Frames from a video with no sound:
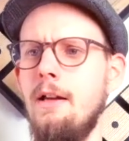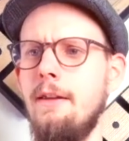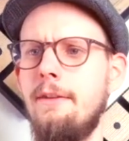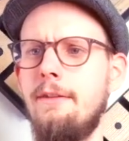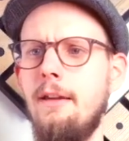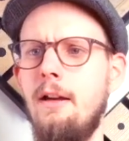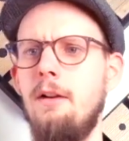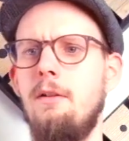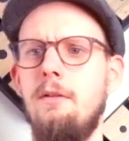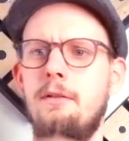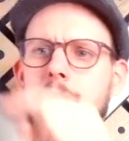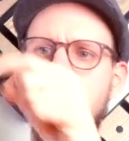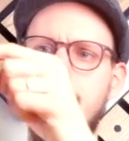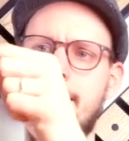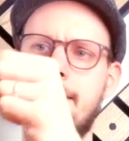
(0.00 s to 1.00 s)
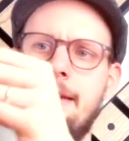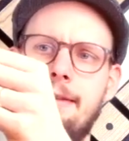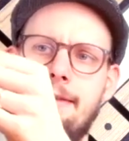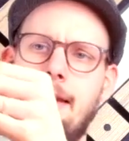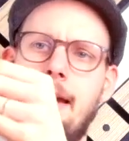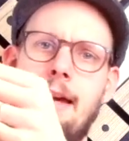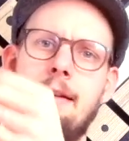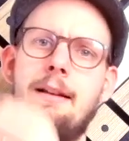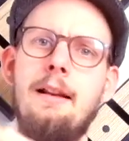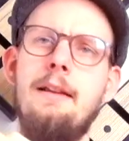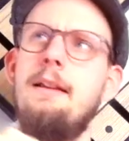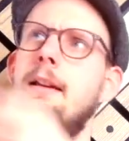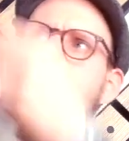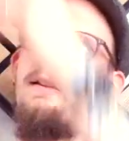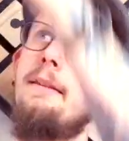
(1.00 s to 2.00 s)
So there's this handle
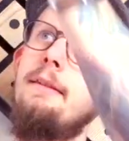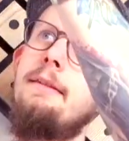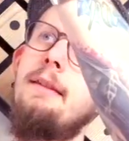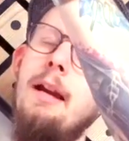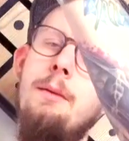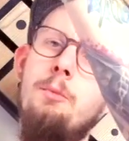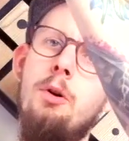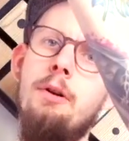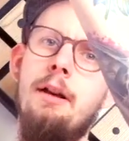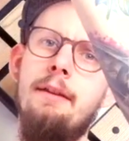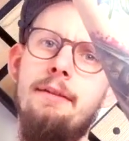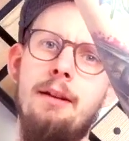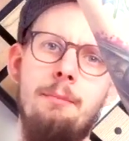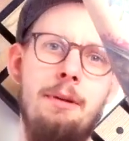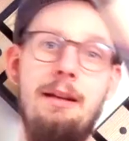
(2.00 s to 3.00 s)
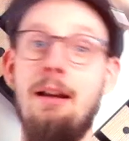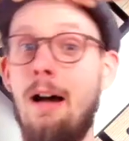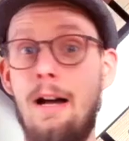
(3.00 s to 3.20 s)
here, it's the same one as up here.